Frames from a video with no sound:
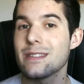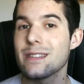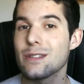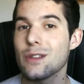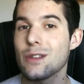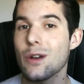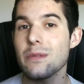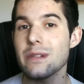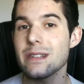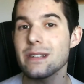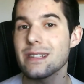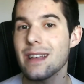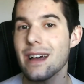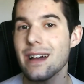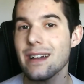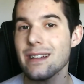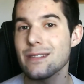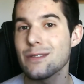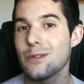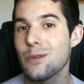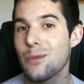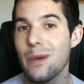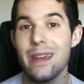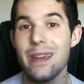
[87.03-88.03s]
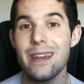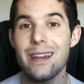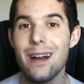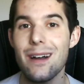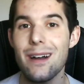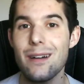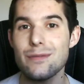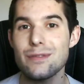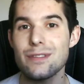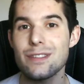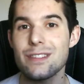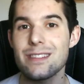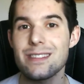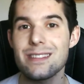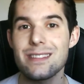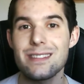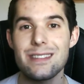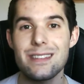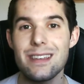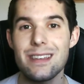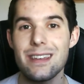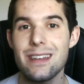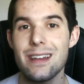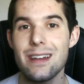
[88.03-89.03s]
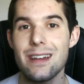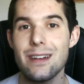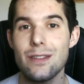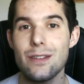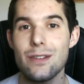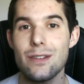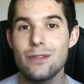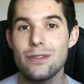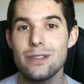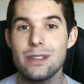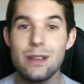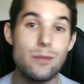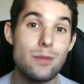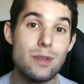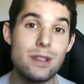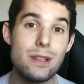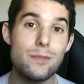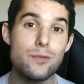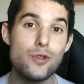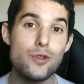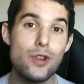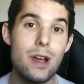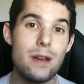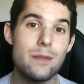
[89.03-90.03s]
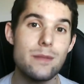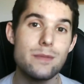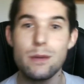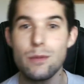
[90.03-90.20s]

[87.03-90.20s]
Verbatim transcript: It's always nice to wake up and just seeing I don't know someone subscribed,